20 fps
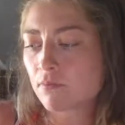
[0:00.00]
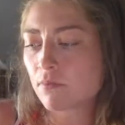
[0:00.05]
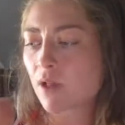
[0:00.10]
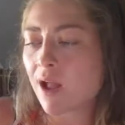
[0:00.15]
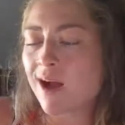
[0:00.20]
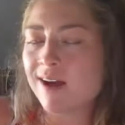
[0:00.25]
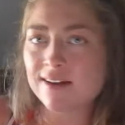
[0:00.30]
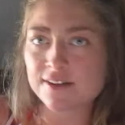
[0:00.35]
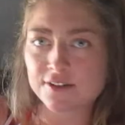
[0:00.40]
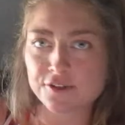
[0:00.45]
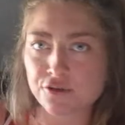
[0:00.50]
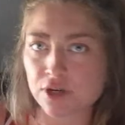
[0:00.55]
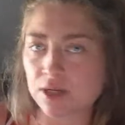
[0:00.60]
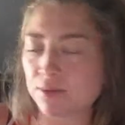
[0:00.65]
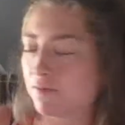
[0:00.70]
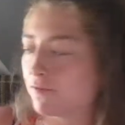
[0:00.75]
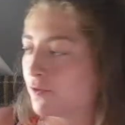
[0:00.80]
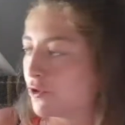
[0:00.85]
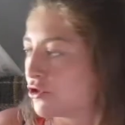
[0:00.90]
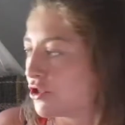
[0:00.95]
I had
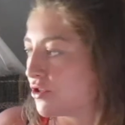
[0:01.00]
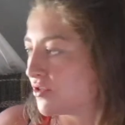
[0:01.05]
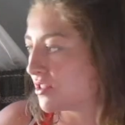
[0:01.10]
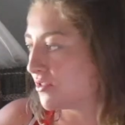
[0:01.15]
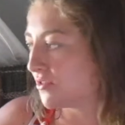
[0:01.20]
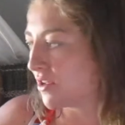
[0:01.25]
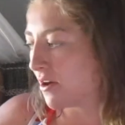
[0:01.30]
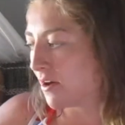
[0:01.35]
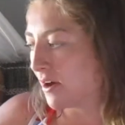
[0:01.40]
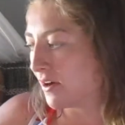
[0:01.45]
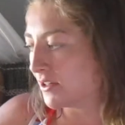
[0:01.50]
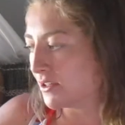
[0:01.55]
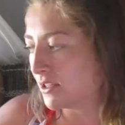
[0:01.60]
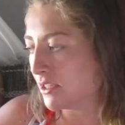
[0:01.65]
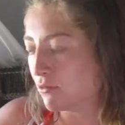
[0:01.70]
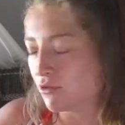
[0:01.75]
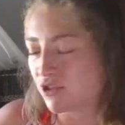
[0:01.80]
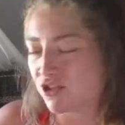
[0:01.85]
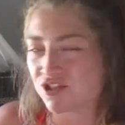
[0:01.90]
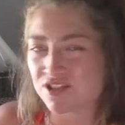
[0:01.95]
grapefruit juice in there. It
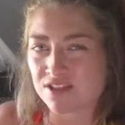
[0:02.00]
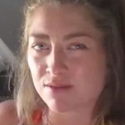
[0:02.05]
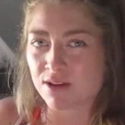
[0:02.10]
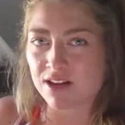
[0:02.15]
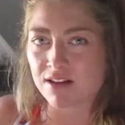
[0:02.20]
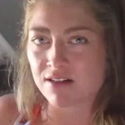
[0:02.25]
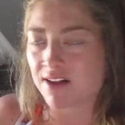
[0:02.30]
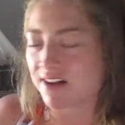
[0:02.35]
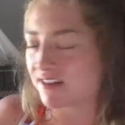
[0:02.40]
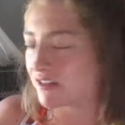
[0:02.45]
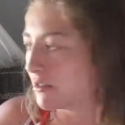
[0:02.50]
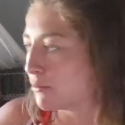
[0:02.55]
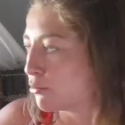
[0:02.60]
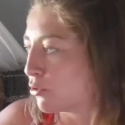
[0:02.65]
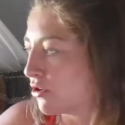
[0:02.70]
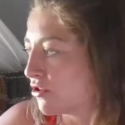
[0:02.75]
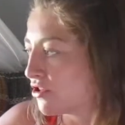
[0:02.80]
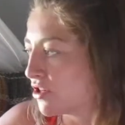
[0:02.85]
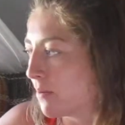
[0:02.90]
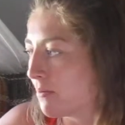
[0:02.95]
was just in my glass and I
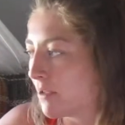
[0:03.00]
poured it on top.